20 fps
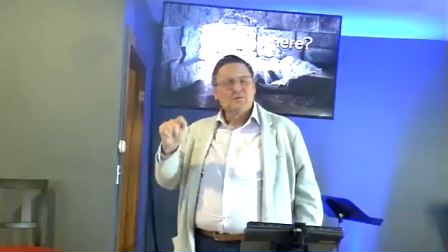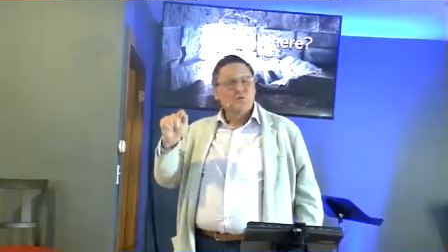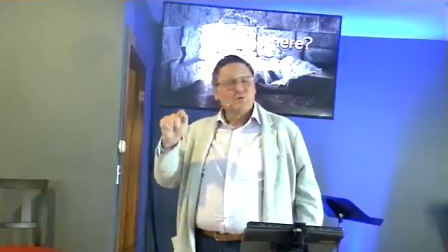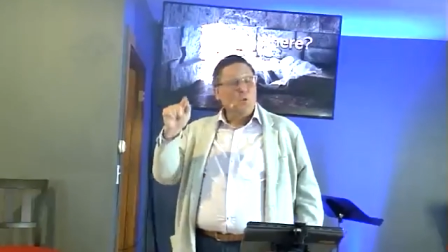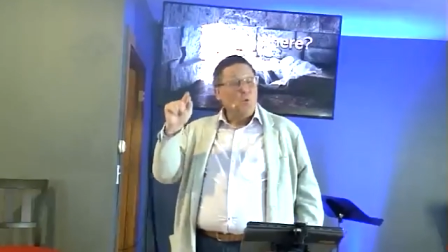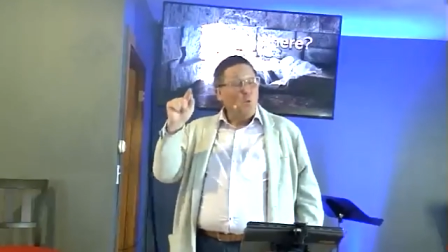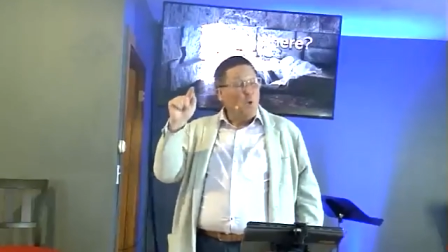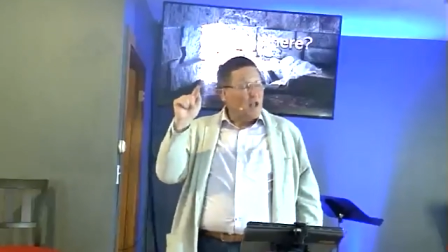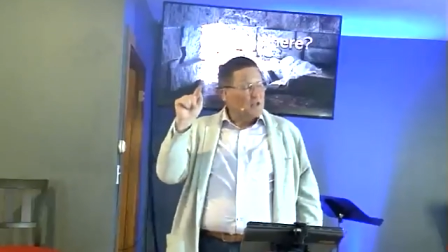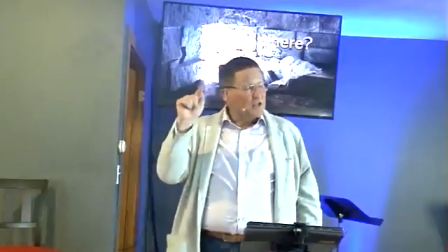to
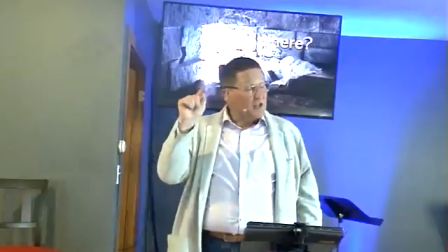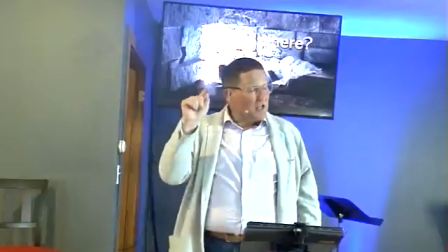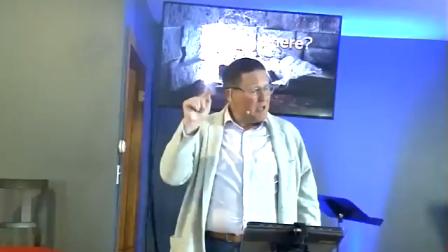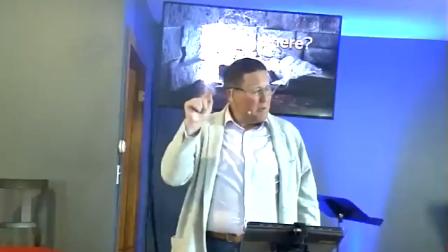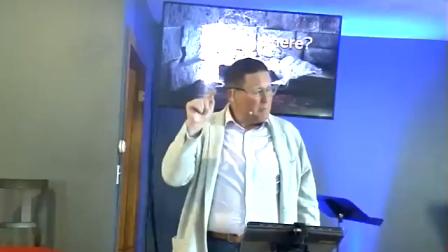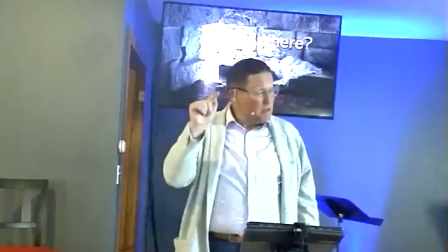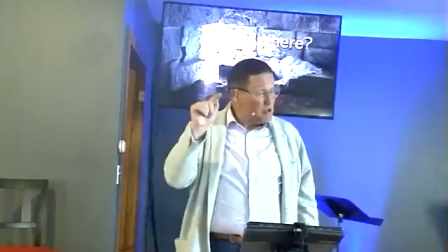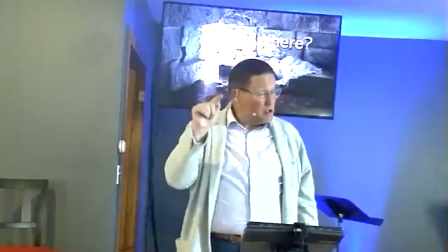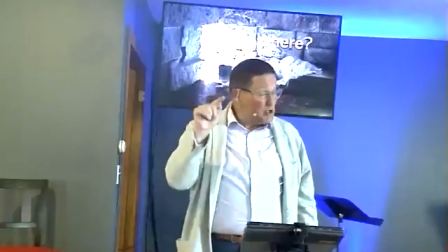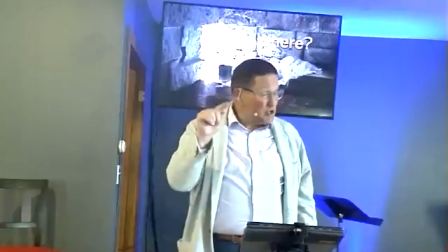watch
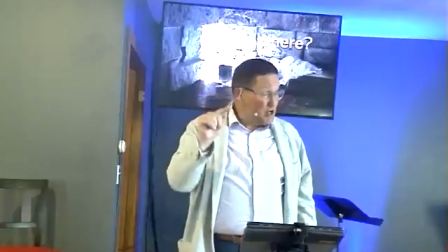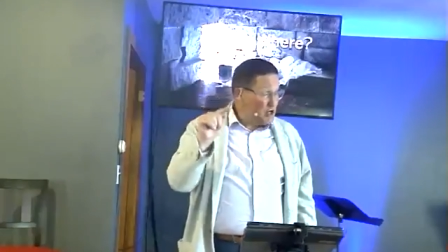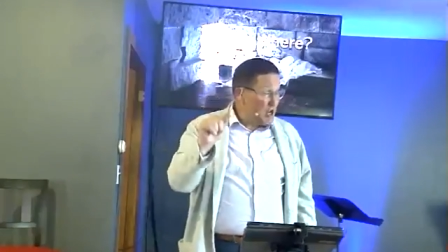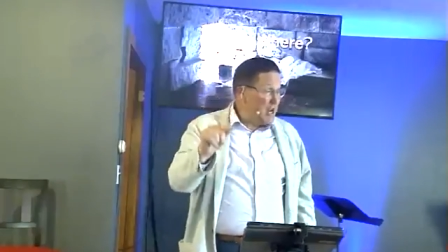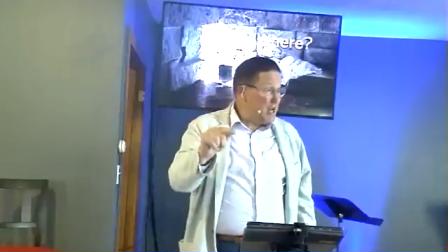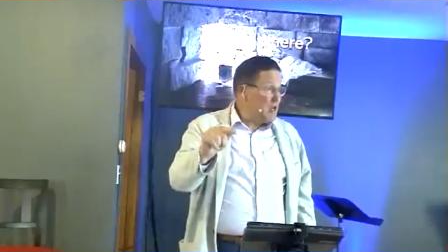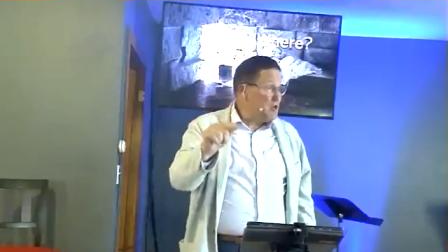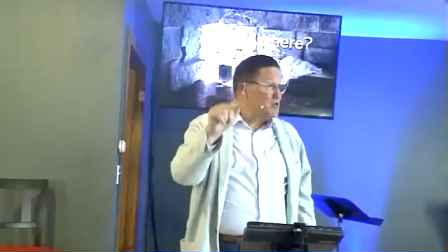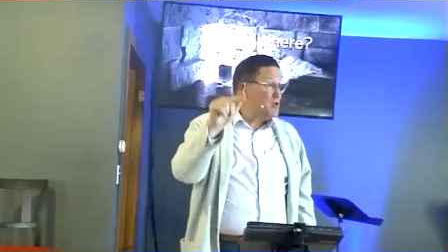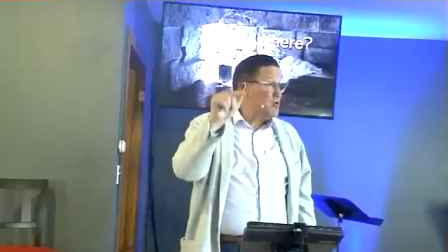Him
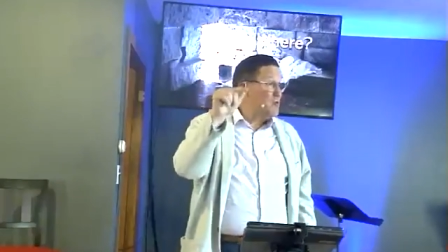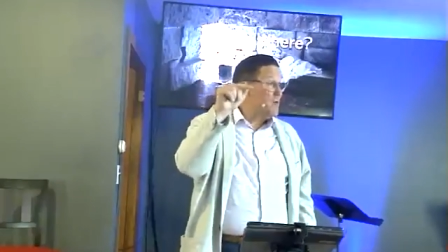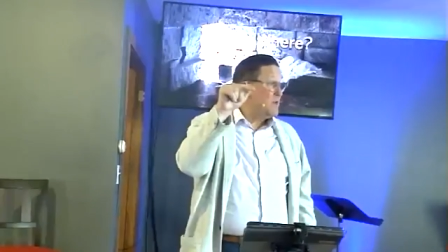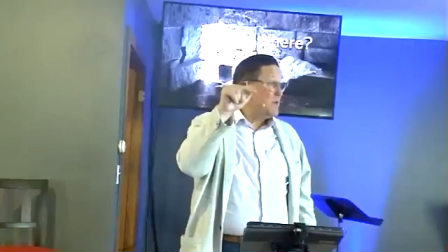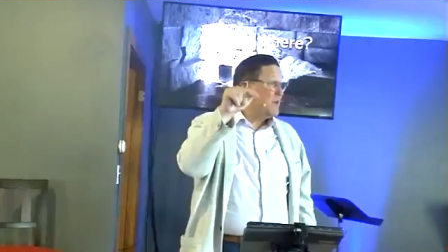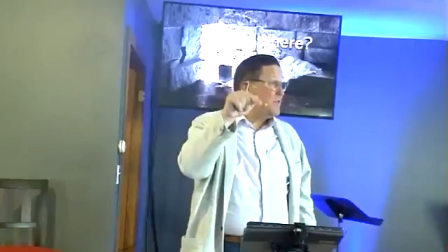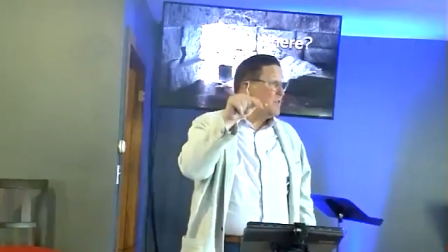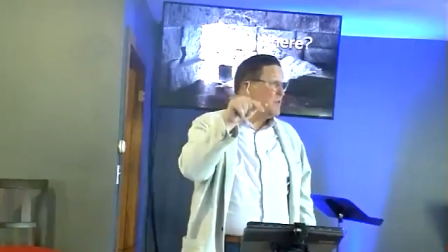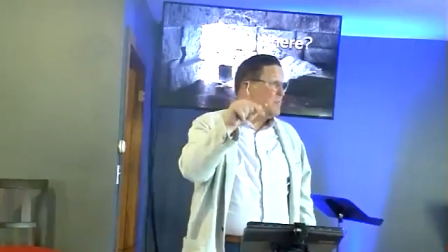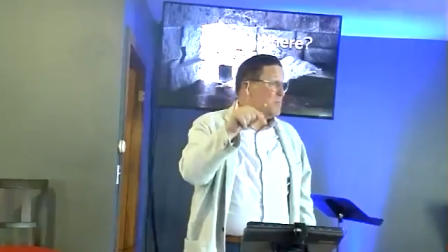change you
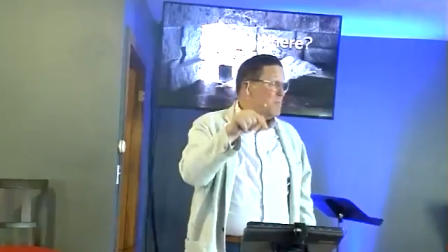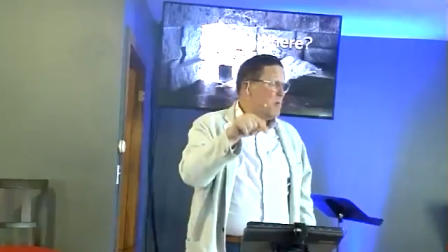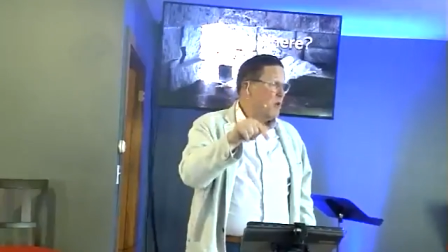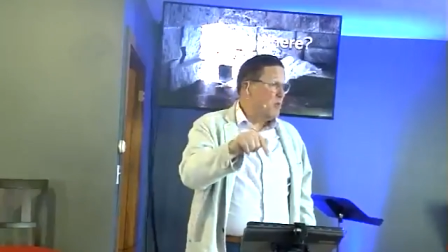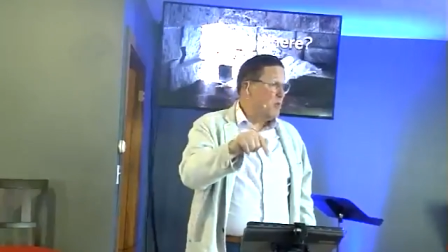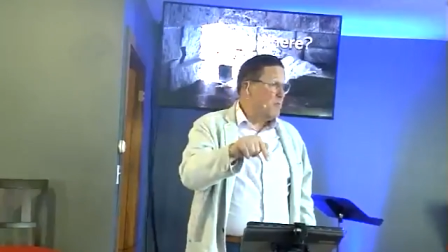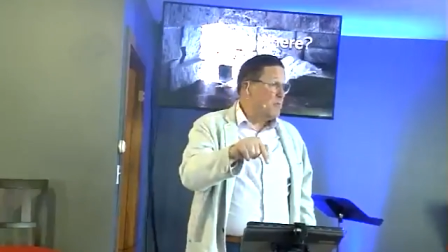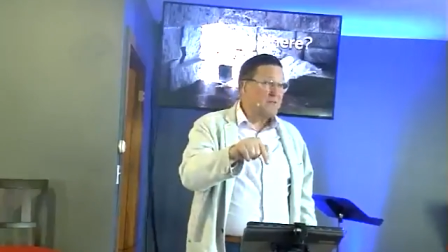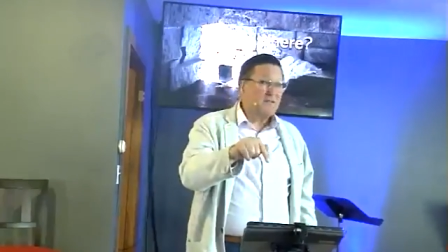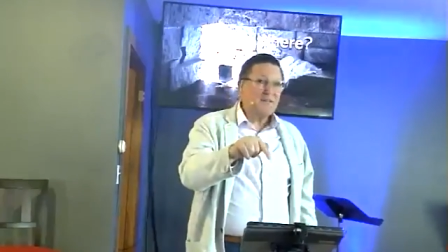in the
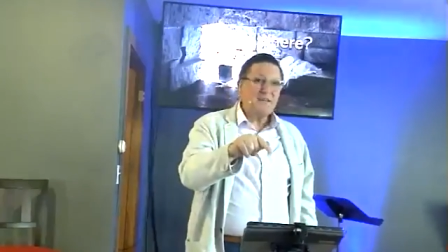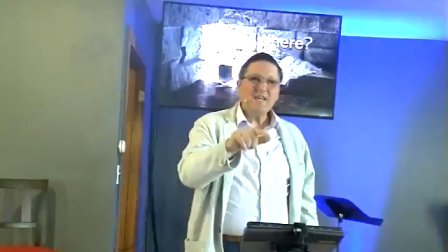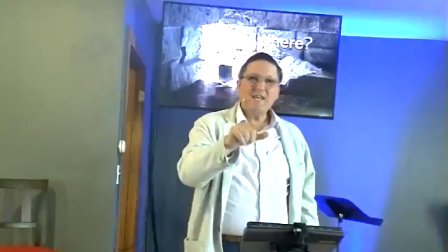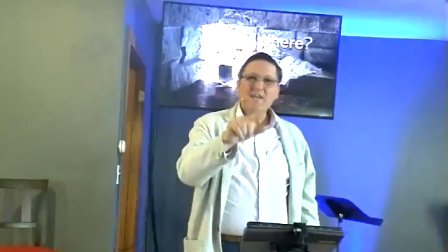moment,